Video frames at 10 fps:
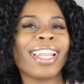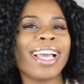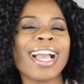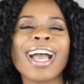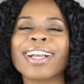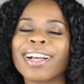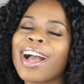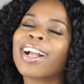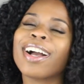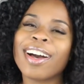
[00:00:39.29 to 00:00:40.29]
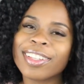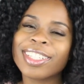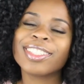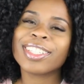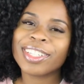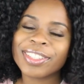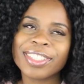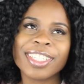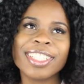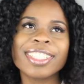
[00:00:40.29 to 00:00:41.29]
Like I caught the sales,
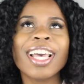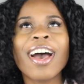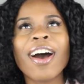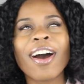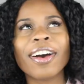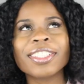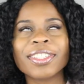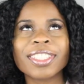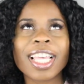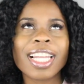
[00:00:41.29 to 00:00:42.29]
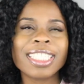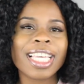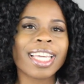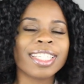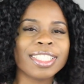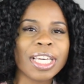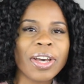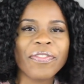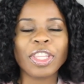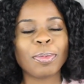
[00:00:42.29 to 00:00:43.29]
sis. Also, Sally's had a
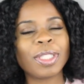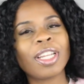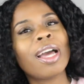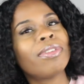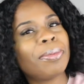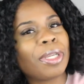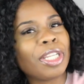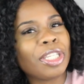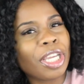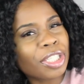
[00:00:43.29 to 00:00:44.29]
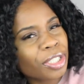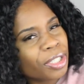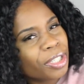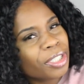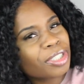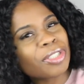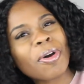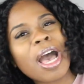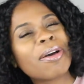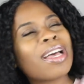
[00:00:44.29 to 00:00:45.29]
sale 50% off deep conditioners. So
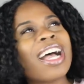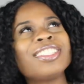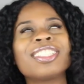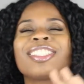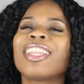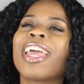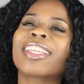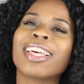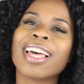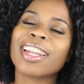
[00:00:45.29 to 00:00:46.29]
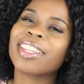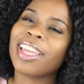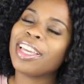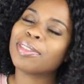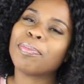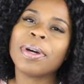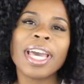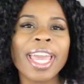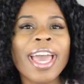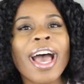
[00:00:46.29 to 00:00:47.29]
I just snagged a lot of things,
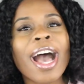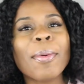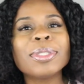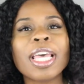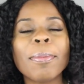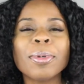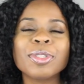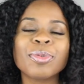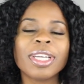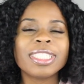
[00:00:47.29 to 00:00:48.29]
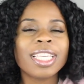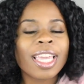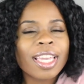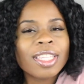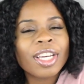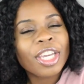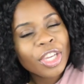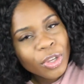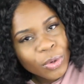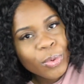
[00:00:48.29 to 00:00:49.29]
but I was able to attend the
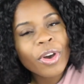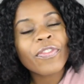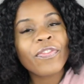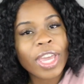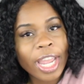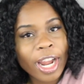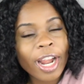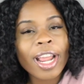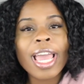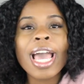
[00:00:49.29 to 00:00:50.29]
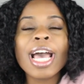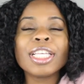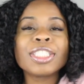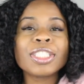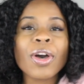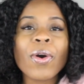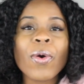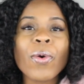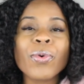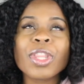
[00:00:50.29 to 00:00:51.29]
Hue affair.
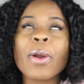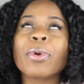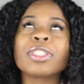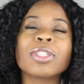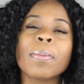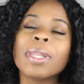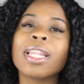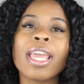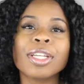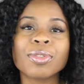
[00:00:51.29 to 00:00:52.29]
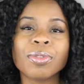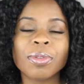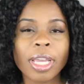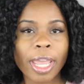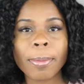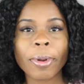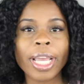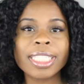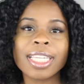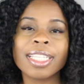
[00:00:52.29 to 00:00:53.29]
So there were so many natural hair
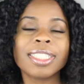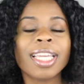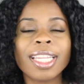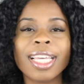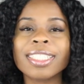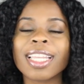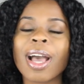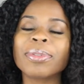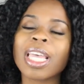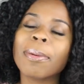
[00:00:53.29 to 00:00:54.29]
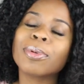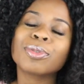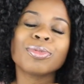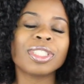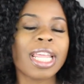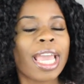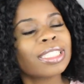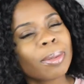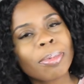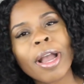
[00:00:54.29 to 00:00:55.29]
brands in attendance, and I was able to snag
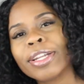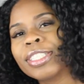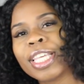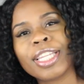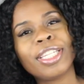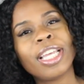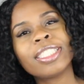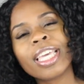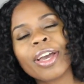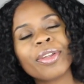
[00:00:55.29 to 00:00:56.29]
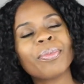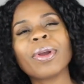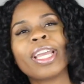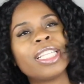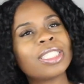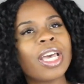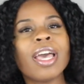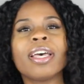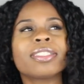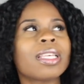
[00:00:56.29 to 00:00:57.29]
some products at discounted rates.
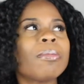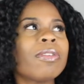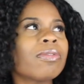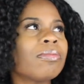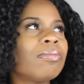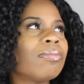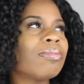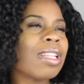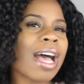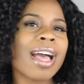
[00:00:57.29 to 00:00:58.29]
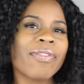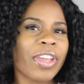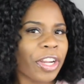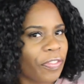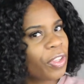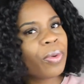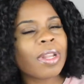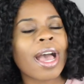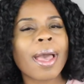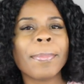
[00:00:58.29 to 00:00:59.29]
Some of them not, very few
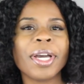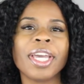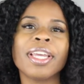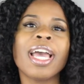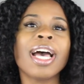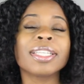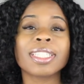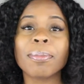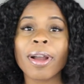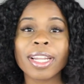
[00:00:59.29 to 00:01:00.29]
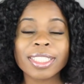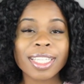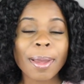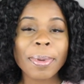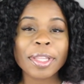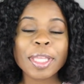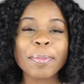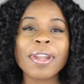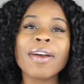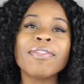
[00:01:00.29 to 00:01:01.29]
not, but some products that I picked
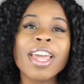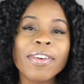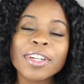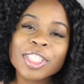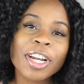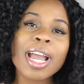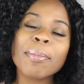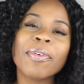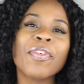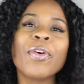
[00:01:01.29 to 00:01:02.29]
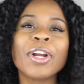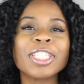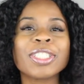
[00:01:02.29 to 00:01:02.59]
up and I've never tried before.